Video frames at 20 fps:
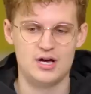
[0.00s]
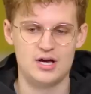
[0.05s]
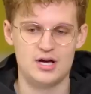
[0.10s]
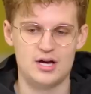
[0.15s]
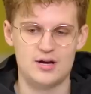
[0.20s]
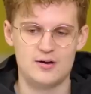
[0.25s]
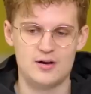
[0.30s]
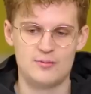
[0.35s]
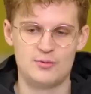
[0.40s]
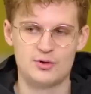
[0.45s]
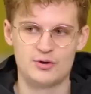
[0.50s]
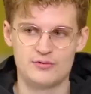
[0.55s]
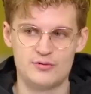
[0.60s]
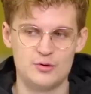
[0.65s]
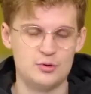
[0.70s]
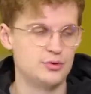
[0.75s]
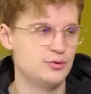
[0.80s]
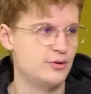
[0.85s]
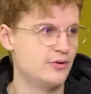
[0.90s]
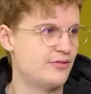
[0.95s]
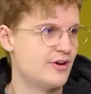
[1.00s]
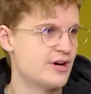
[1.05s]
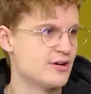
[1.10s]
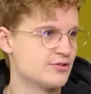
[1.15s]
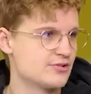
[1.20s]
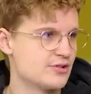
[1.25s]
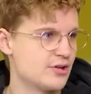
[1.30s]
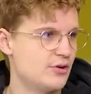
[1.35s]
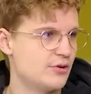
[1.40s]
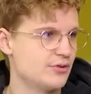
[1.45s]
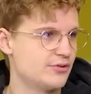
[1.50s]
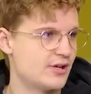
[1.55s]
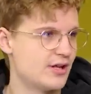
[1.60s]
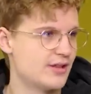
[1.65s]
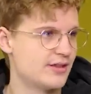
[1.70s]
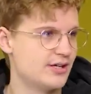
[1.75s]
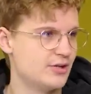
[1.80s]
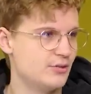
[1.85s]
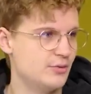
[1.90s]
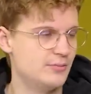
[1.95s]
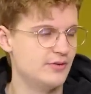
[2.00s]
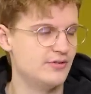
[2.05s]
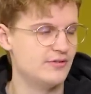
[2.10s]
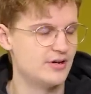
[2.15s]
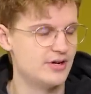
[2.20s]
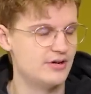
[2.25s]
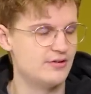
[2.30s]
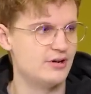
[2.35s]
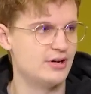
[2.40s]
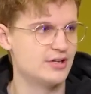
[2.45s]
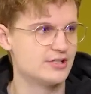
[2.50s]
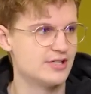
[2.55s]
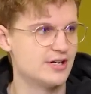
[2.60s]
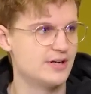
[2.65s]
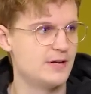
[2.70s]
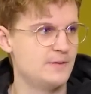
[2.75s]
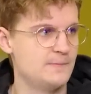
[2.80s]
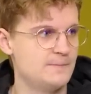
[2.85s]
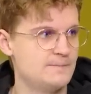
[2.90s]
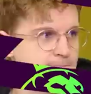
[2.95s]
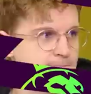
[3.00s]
Uh, I'm looking forward to the finals a lot, and I think it will be very, very exciting.